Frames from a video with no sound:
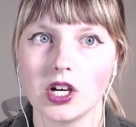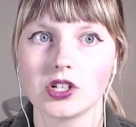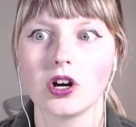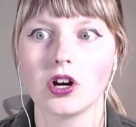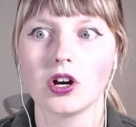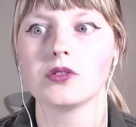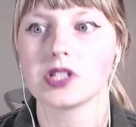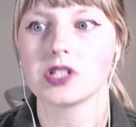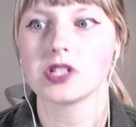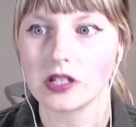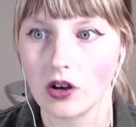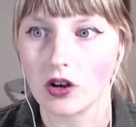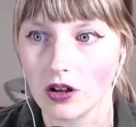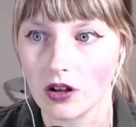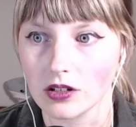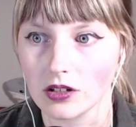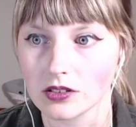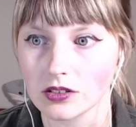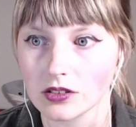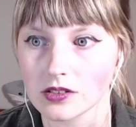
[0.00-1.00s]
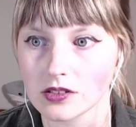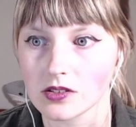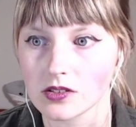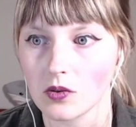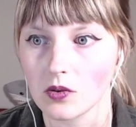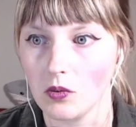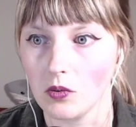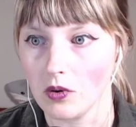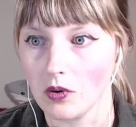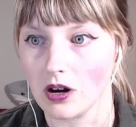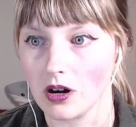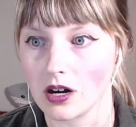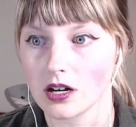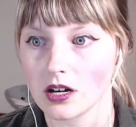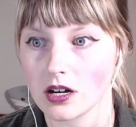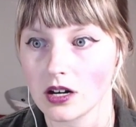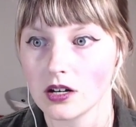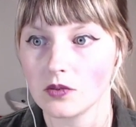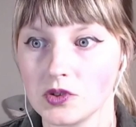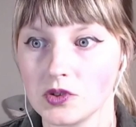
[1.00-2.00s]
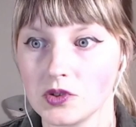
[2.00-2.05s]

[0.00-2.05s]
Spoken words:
coaching calls or